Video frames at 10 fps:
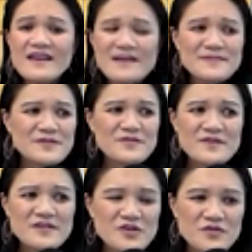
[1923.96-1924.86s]

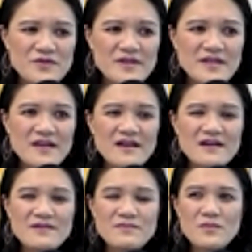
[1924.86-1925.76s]
absolutely agree.
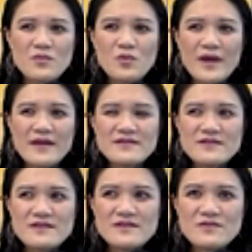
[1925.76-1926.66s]
Um,
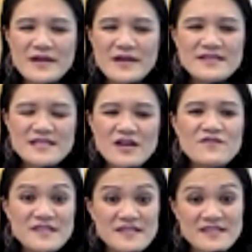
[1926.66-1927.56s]
when when is self
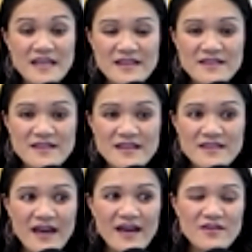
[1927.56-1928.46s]
sustaining like
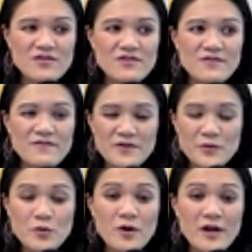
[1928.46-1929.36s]
that or re-
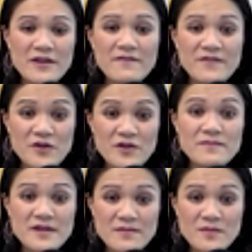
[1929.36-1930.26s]
requiring very
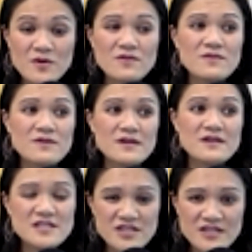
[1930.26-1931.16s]
minimal
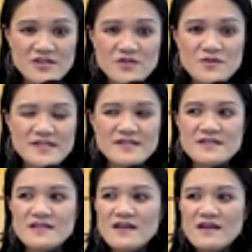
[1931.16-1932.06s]
continuous
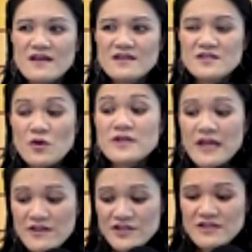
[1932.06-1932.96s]

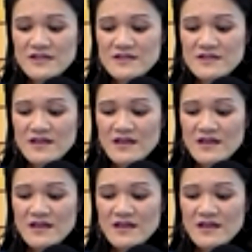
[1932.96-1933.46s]
donations?